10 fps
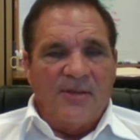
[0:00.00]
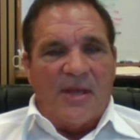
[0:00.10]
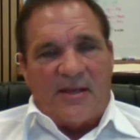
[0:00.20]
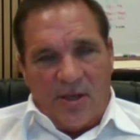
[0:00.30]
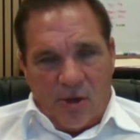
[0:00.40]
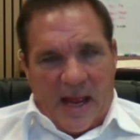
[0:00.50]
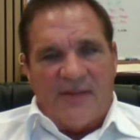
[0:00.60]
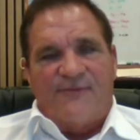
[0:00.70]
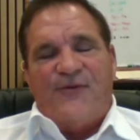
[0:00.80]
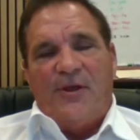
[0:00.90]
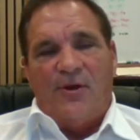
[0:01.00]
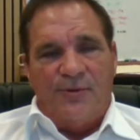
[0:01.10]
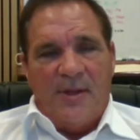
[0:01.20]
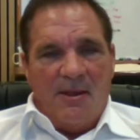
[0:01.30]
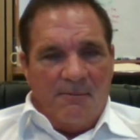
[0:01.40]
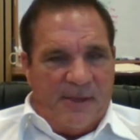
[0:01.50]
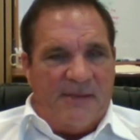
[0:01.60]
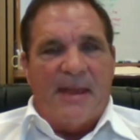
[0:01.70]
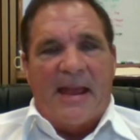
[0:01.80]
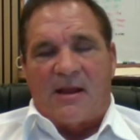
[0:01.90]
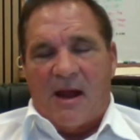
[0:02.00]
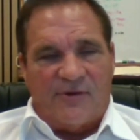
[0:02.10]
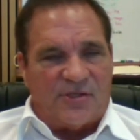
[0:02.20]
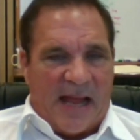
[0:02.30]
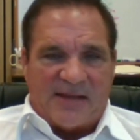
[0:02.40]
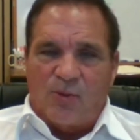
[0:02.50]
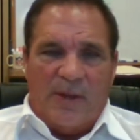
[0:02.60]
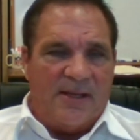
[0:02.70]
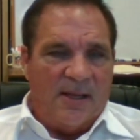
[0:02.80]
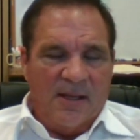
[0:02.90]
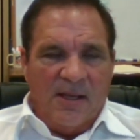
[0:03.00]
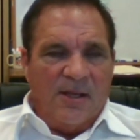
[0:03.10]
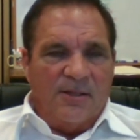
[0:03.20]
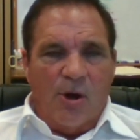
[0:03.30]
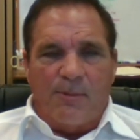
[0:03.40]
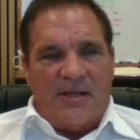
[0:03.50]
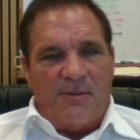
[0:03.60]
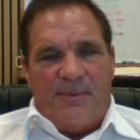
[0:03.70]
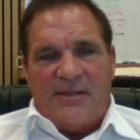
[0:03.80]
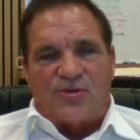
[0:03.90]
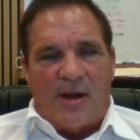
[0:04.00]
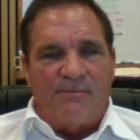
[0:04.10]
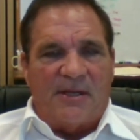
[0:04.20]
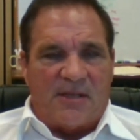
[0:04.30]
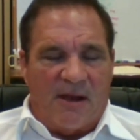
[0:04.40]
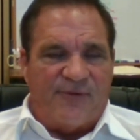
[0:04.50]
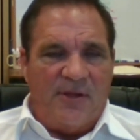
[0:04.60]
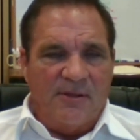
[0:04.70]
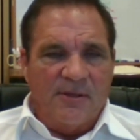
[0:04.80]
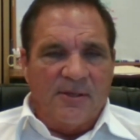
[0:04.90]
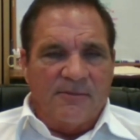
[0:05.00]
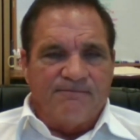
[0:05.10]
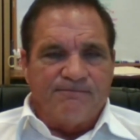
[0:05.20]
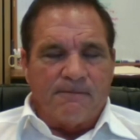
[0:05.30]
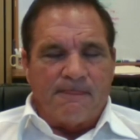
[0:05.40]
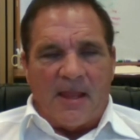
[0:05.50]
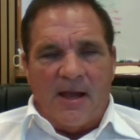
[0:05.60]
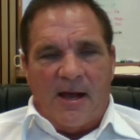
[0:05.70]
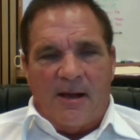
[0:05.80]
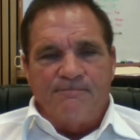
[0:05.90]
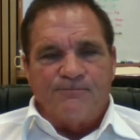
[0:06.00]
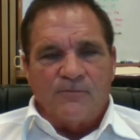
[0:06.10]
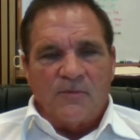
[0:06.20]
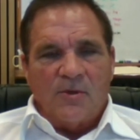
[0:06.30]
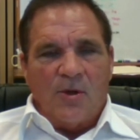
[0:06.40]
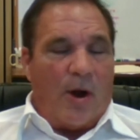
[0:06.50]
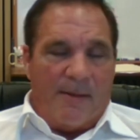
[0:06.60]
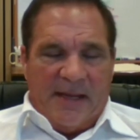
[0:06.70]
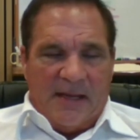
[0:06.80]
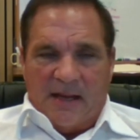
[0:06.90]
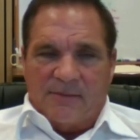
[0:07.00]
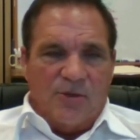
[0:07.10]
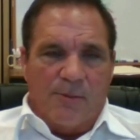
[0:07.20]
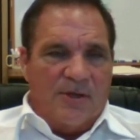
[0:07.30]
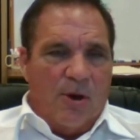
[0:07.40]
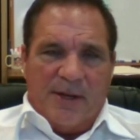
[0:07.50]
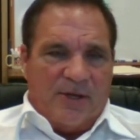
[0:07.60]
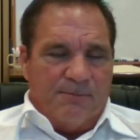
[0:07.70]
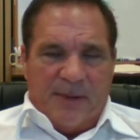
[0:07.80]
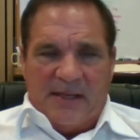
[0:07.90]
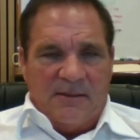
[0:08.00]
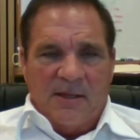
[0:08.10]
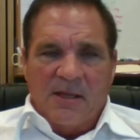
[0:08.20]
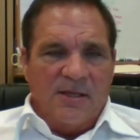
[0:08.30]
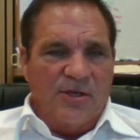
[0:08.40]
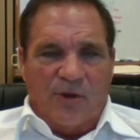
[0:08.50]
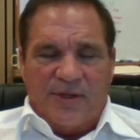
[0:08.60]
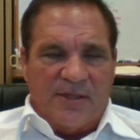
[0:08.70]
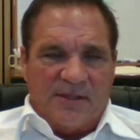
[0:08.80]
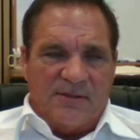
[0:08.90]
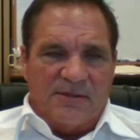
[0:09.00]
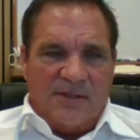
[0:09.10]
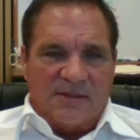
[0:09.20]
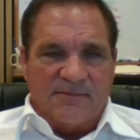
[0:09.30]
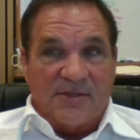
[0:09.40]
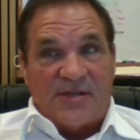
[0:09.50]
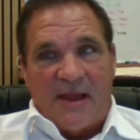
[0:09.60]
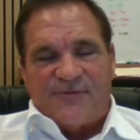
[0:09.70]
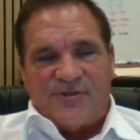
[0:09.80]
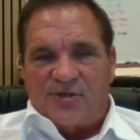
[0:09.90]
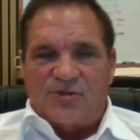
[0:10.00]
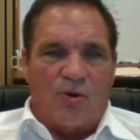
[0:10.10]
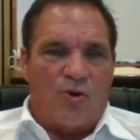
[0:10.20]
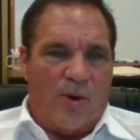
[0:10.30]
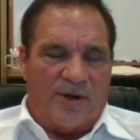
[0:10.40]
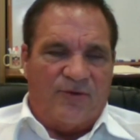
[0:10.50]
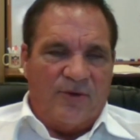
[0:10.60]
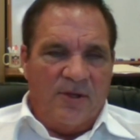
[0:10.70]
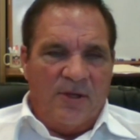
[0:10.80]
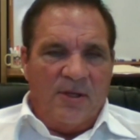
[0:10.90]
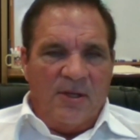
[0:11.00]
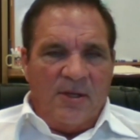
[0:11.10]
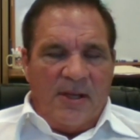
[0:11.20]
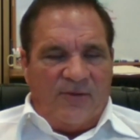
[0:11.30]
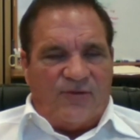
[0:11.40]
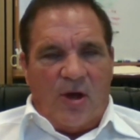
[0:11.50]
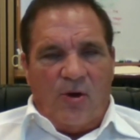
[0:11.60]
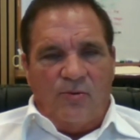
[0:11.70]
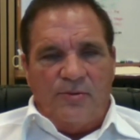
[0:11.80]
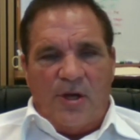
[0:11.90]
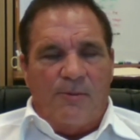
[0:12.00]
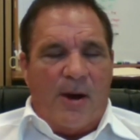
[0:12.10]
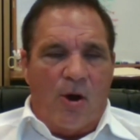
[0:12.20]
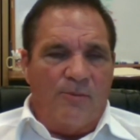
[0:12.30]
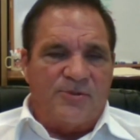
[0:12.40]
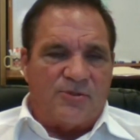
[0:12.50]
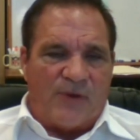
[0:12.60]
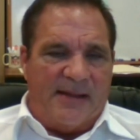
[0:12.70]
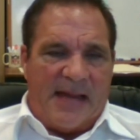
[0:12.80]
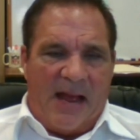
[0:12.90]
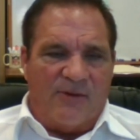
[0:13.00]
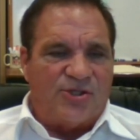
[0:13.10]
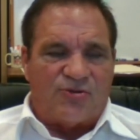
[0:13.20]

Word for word: that could go down the field, beat man coverage. Last week, nobody could beat Trent McDuffie. Nobody could beat, you know, the San Francisco corners. And so, you know, Mahomes right now is